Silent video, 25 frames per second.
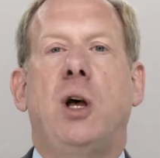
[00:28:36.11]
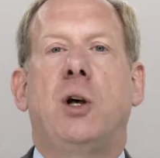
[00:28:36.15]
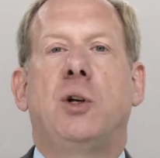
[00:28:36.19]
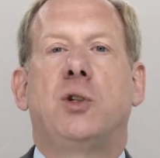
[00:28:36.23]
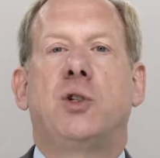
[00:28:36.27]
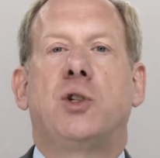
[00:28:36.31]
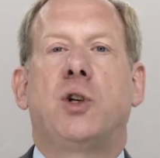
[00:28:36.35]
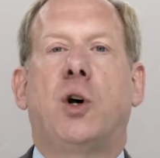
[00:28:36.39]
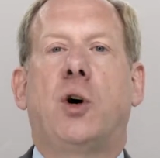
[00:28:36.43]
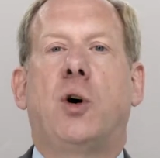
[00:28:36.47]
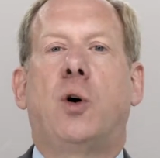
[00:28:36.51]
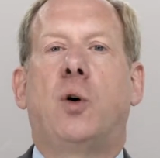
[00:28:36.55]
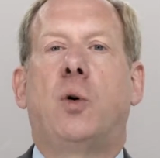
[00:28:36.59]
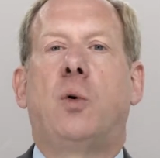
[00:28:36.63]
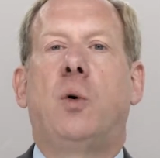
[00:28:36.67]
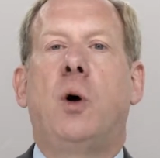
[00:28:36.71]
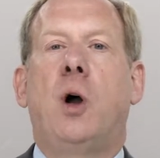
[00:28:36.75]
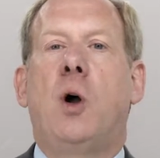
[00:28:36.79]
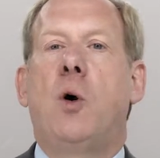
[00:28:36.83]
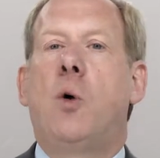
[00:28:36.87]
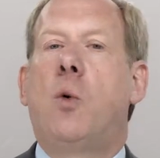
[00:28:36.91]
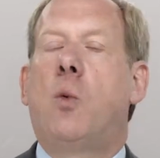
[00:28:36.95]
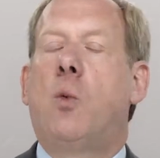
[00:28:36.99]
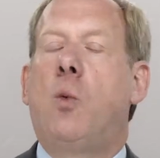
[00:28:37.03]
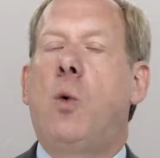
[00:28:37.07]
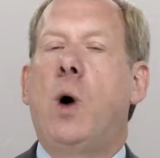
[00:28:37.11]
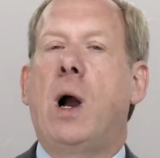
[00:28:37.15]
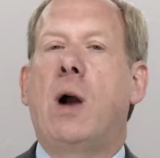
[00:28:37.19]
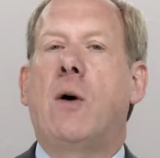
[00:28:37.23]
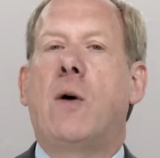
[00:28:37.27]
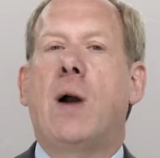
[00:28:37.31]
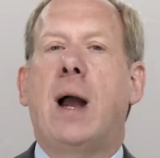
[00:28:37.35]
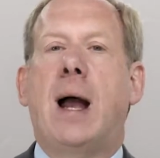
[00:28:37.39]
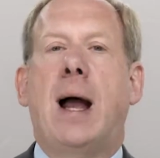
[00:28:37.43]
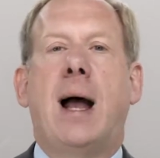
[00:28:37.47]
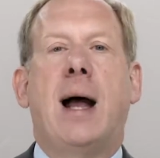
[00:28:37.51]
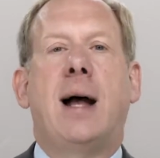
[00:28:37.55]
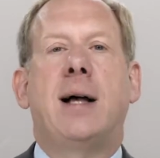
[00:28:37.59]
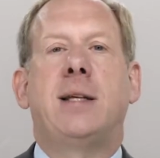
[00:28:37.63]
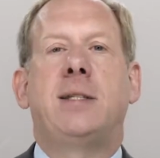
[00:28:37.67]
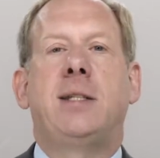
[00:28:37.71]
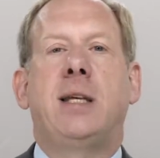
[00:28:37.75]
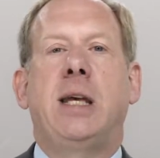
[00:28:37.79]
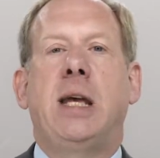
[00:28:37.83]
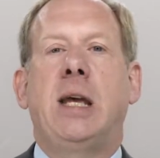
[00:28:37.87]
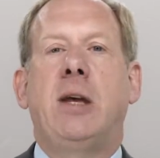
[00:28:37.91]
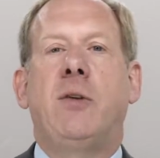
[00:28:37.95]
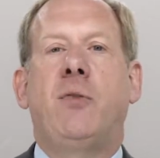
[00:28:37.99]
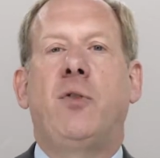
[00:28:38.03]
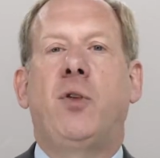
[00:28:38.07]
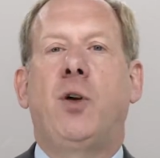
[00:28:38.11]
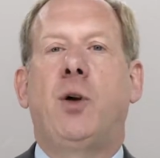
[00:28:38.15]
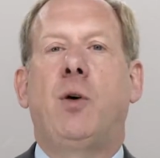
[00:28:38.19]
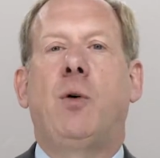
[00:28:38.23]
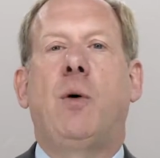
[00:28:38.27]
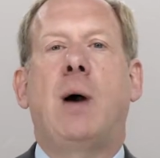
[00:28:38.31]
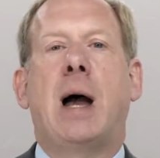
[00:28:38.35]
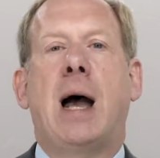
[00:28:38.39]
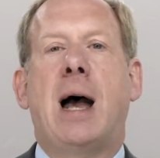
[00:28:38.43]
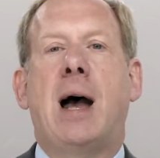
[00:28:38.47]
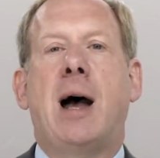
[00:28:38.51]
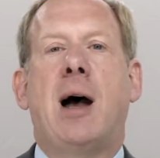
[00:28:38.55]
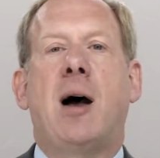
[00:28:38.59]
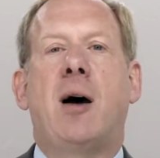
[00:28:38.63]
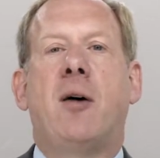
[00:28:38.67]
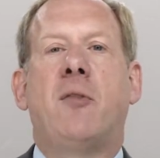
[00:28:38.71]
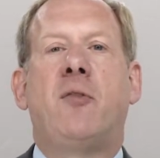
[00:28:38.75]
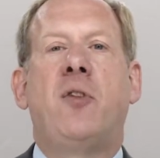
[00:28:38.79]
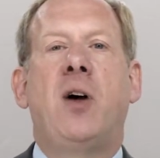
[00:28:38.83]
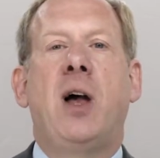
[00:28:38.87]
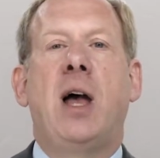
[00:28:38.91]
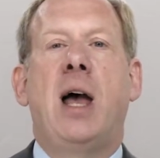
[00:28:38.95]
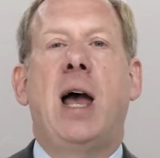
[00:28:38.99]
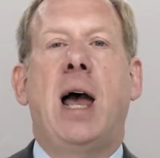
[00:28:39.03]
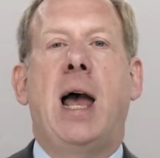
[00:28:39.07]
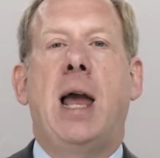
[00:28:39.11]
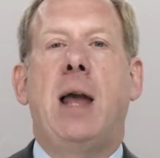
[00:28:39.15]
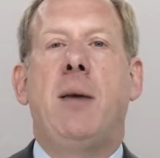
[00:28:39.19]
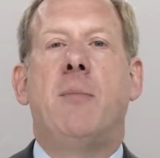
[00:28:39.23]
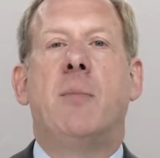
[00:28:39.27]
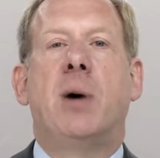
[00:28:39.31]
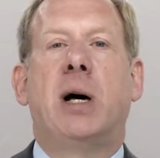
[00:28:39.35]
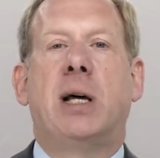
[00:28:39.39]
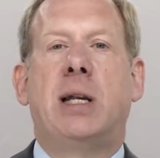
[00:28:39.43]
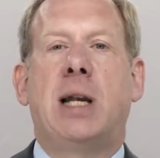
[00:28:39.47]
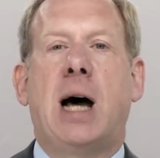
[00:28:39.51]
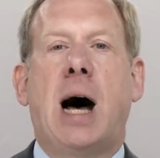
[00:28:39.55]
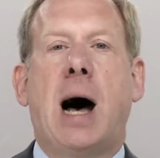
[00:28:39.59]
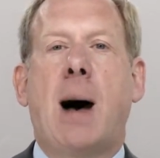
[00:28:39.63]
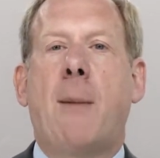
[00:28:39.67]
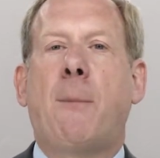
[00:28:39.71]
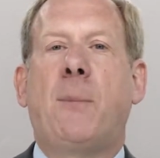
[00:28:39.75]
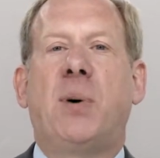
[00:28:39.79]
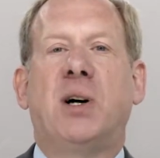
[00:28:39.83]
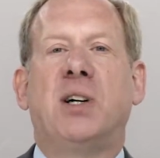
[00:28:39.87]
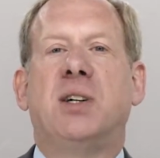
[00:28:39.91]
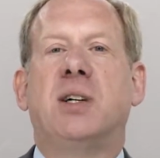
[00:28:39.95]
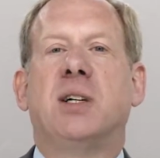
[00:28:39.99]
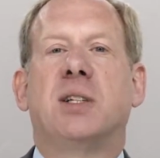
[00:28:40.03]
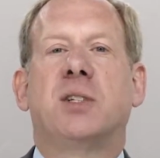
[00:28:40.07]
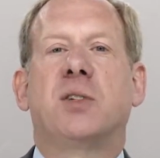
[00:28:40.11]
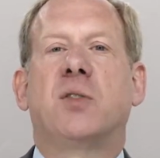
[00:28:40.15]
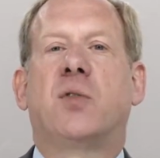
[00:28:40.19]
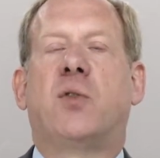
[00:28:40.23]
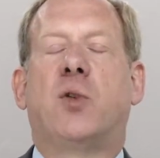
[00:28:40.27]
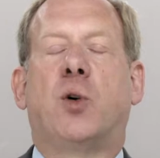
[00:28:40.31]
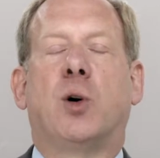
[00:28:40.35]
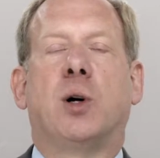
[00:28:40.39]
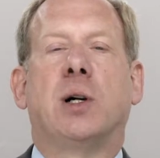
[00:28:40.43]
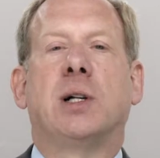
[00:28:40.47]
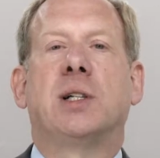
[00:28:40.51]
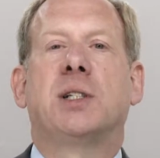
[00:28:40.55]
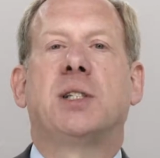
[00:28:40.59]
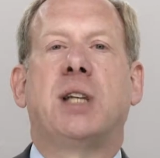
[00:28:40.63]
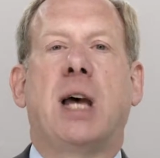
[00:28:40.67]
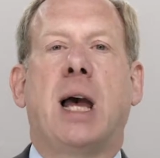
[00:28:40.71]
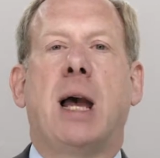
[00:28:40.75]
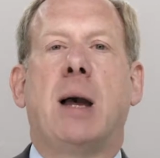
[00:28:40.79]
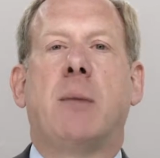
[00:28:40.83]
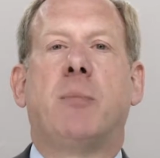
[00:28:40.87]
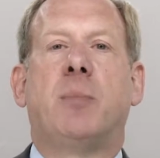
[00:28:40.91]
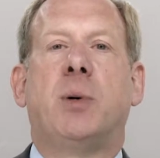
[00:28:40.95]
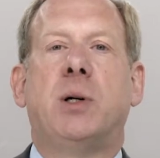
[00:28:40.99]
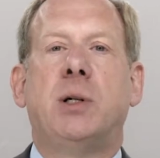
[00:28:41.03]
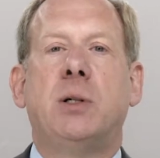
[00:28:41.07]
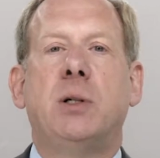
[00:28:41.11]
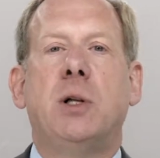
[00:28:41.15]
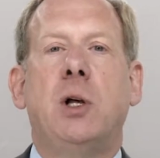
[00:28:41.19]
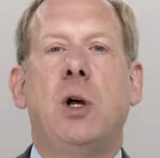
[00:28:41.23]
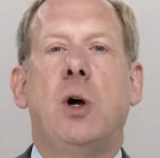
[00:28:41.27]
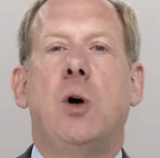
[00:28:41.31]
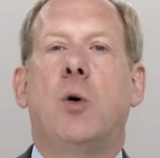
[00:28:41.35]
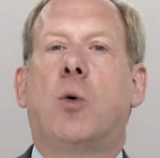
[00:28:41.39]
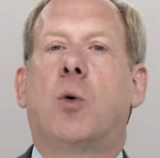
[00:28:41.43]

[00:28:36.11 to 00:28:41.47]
So, whereas if you have a monopolist, for example,